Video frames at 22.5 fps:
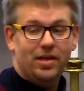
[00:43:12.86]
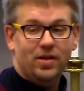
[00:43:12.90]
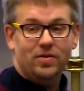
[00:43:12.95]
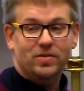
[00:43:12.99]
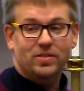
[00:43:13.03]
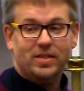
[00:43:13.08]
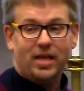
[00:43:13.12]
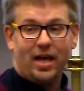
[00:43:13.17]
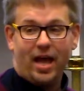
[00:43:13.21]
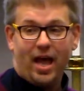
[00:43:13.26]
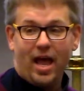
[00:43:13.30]

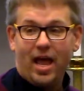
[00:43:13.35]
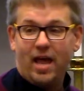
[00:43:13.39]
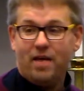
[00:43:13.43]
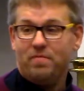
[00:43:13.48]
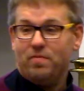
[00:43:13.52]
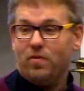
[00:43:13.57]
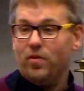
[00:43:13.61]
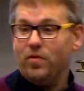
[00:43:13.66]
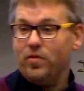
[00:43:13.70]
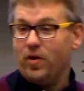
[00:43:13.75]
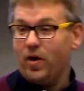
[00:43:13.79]
Say,
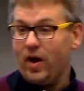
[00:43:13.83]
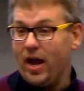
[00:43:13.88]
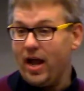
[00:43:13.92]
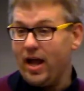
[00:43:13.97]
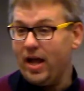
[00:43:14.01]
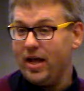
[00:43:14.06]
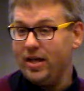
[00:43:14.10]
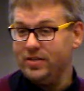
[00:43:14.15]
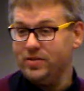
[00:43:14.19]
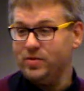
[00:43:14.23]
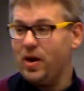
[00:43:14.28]
hey, fold your
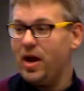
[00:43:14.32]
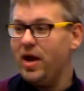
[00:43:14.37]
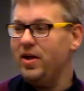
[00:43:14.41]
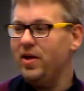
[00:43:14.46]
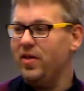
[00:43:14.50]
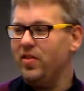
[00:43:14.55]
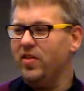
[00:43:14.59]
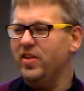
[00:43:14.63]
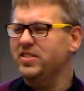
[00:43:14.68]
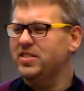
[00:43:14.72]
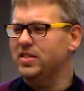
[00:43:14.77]
hands, right?
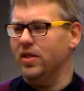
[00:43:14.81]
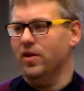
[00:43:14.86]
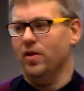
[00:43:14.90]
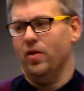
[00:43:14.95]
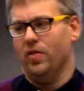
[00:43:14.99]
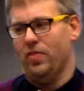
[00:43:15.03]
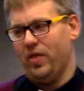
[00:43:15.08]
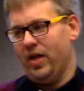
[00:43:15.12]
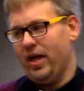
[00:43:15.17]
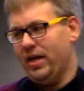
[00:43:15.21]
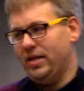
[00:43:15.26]
All these
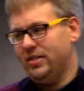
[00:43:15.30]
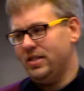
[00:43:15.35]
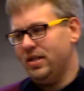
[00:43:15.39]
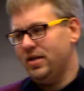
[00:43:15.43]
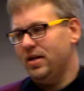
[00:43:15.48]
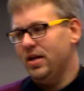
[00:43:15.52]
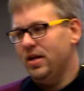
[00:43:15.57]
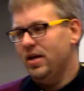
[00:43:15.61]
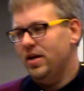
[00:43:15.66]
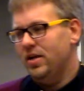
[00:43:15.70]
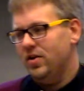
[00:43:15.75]
little things.
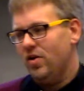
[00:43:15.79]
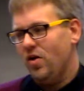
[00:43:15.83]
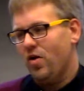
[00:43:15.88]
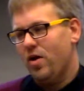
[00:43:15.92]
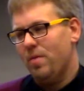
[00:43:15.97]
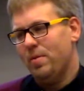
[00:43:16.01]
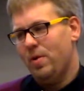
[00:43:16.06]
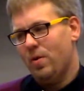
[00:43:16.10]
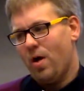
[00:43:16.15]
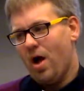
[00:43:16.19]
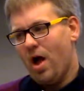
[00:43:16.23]
And don't
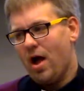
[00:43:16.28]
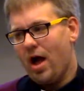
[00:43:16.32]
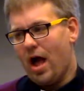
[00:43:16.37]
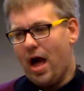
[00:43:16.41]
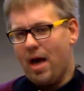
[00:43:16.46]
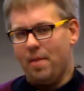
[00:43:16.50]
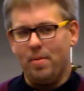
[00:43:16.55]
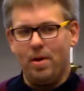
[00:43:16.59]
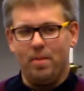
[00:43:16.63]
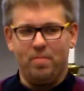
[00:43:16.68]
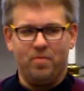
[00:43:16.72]
get me wrong,
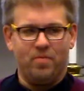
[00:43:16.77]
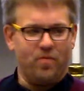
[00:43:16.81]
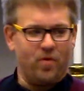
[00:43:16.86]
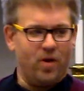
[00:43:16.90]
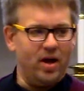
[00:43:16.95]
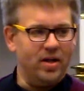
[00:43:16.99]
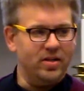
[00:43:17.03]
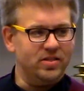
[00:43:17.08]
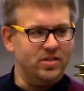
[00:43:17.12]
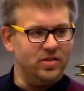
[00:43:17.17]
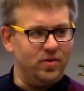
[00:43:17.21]
I'm up
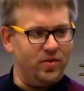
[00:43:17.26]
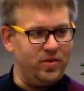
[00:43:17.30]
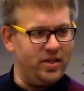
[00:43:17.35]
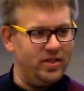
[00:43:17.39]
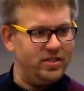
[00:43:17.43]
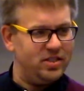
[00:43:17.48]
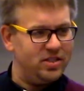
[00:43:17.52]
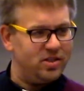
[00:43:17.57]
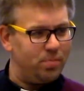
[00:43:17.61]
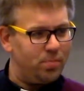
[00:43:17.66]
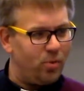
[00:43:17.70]
front, so if
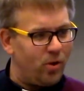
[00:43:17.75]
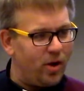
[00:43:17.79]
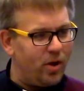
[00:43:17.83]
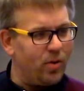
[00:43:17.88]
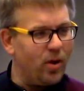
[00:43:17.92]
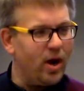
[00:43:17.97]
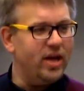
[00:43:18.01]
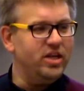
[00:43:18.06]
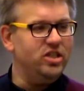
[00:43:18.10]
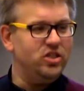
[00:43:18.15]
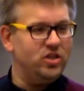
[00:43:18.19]
this is the point
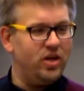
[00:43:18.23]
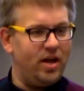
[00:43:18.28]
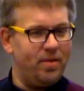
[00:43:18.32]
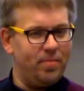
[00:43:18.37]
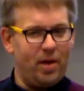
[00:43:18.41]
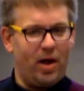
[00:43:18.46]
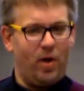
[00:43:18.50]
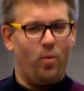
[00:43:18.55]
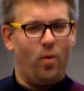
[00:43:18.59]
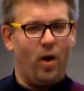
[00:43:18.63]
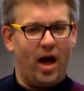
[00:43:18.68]
where I should have
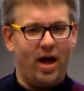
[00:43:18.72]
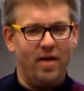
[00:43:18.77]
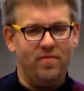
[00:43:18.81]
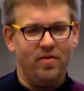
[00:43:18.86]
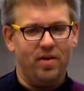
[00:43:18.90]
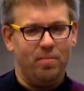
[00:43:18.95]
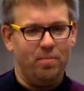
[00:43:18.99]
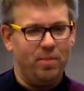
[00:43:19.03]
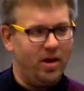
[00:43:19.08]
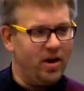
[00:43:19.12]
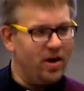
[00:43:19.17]
my wife
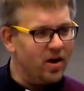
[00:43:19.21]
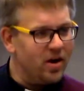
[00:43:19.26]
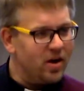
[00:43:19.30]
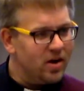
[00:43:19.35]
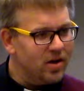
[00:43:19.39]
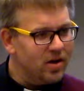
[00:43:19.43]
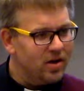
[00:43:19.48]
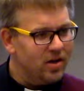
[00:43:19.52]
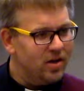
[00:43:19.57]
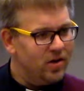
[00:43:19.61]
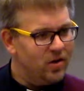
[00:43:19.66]
up
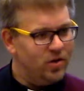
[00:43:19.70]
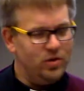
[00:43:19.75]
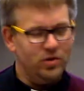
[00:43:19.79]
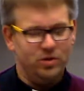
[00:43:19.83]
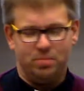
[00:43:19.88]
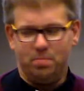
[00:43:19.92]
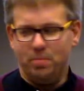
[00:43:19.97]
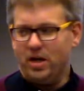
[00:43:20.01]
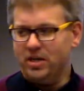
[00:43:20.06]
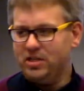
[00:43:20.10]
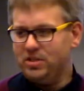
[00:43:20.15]
here,
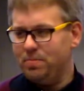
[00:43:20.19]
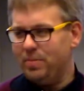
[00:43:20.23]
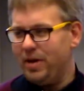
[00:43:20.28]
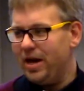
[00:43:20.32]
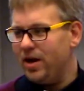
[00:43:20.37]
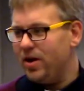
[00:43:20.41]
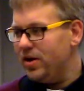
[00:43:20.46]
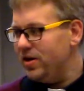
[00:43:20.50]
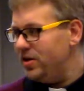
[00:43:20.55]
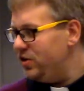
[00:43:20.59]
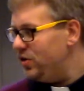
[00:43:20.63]
who's much
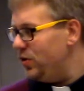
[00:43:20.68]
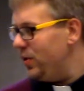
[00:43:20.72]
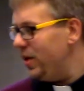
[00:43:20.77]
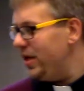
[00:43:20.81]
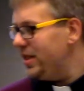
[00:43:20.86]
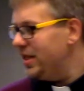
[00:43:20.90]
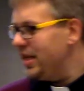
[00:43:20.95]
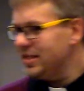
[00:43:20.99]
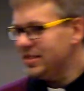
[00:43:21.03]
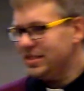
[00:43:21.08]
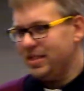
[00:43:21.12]
better at
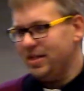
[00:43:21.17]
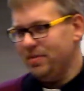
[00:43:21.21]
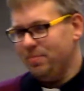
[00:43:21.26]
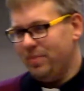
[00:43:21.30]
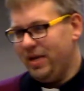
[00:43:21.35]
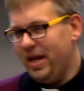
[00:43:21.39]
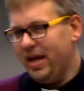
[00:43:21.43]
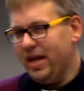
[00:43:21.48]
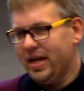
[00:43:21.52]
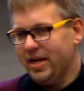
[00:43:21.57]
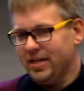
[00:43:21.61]
doing this than
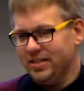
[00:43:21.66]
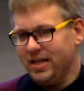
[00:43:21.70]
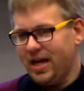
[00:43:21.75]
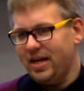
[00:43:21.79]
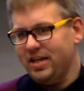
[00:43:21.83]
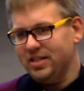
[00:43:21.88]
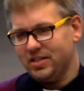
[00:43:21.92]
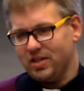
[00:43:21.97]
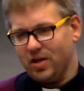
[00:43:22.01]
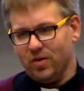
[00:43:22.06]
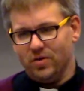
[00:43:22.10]
me, because I
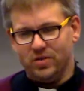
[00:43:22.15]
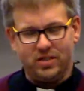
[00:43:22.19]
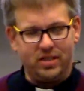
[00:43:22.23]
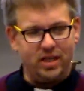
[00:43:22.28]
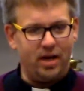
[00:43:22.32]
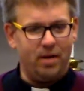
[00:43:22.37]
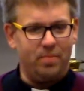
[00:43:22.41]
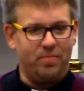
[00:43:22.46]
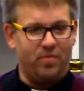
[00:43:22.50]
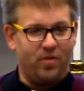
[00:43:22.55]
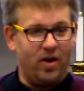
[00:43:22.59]
just go
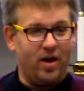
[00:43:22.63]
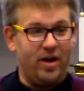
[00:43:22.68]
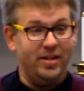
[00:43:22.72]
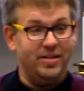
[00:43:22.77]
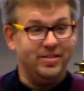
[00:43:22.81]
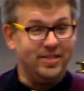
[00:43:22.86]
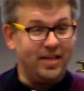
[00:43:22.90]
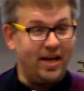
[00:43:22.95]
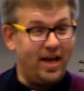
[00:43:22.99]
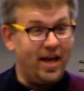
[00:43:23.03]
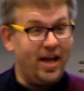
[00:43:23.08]
sit up front
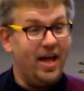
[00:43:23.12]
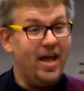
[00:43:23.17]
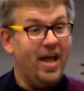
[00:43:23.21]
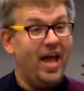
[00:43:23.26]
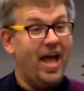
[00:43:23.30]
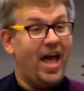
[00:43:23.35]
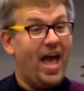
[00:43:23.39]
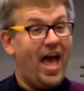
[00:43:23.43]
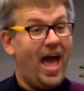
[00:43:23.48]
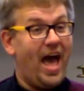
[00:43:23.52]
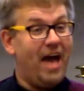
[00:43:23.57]
and say,
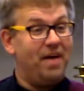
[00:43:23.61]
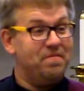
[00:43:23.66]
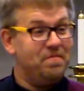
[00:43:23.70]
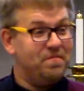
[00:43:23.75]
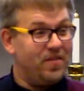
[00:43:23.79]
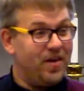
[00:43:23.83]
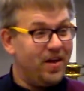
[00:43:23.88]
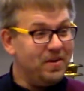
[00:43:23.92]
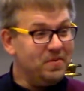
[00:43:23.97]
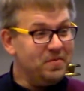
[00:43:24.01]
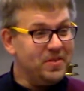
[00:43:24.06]
have
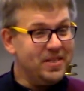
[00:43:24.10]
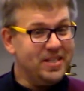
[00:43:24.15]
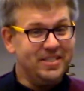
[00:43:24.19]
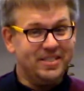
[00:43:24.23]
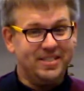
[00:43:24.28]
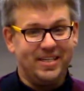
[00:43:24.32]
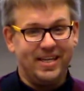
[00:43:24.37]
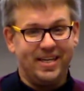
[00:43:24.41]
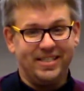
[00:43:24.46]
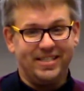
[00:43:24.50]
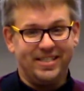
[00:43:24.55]
fun with the
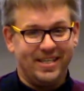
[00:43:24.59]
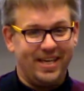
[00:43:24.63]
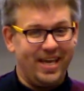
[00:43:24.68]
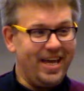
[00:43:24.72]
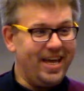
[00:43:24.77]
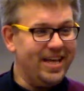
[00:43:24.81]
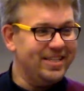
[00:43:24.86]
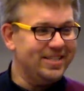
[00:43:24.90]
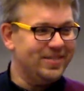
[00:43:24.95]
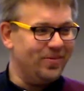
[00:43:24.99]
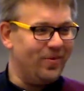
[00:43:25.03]
6
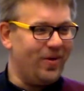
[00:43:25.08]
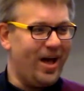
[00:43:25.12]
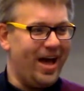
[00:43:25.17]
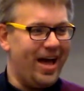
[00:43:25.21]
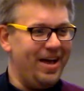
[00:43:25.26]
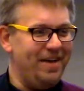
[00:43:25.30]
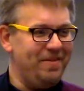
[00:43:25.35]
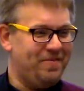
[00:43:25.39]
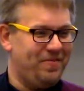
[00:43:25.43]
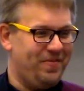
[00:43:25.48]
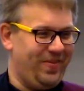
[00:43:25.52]
kids,
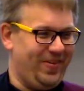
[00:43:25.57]
wife.